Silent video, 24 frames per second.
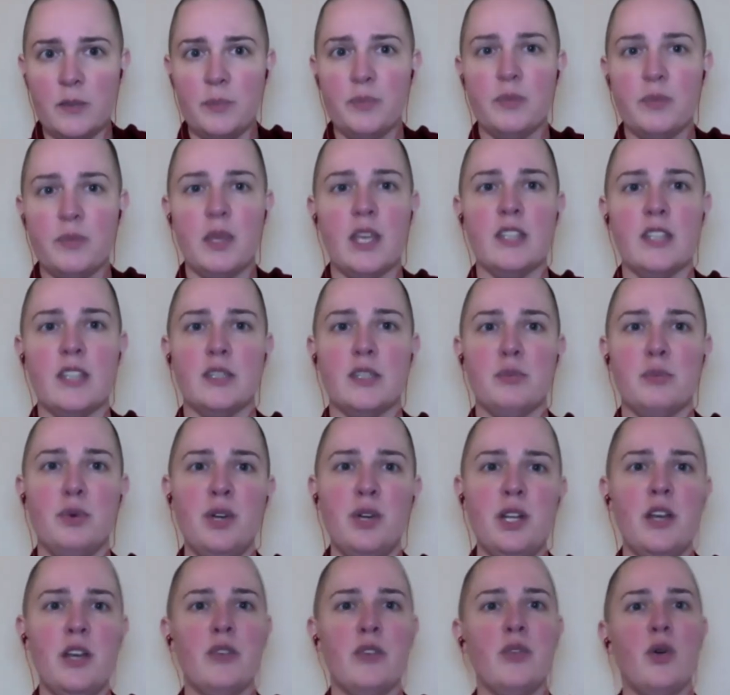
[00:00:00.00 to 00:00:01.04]
Because the
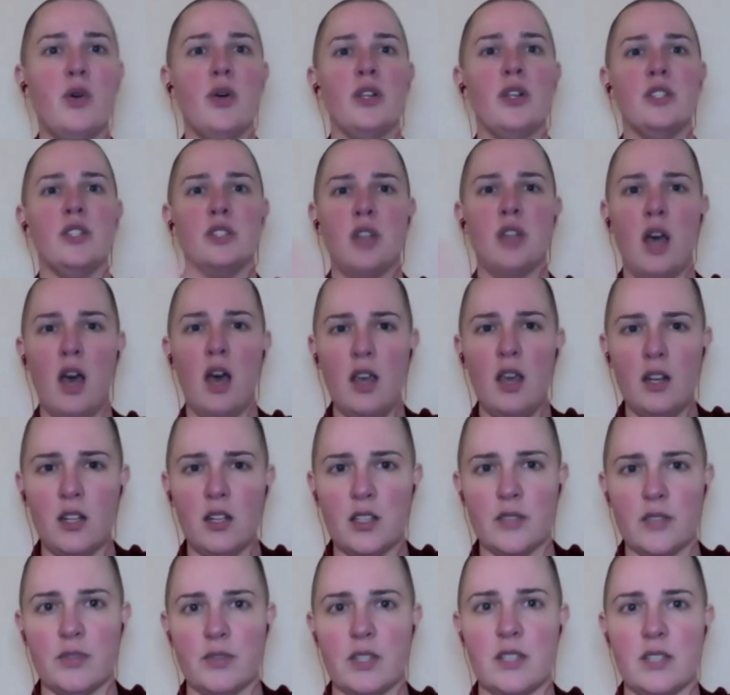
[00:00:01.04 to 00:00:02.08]
Buddha, of course, taught all
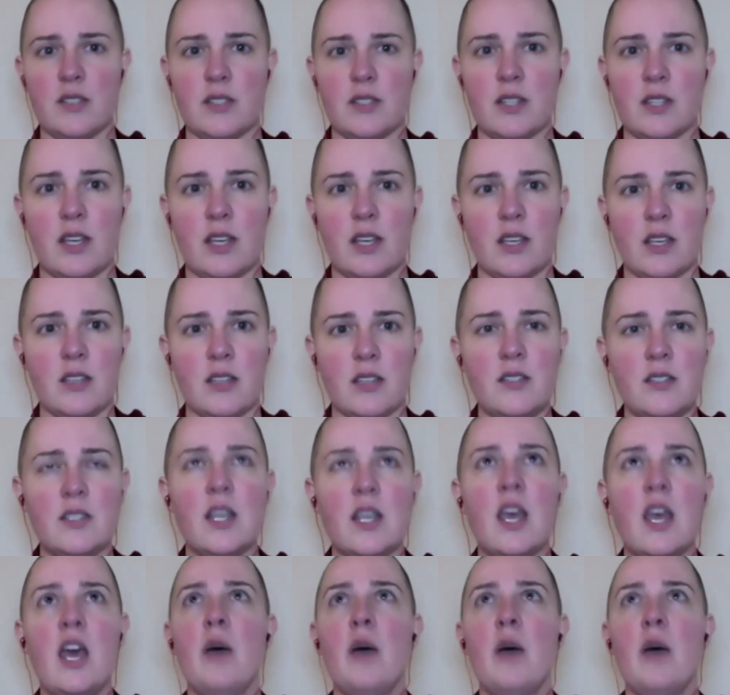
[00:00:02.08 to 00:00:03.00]
of these things,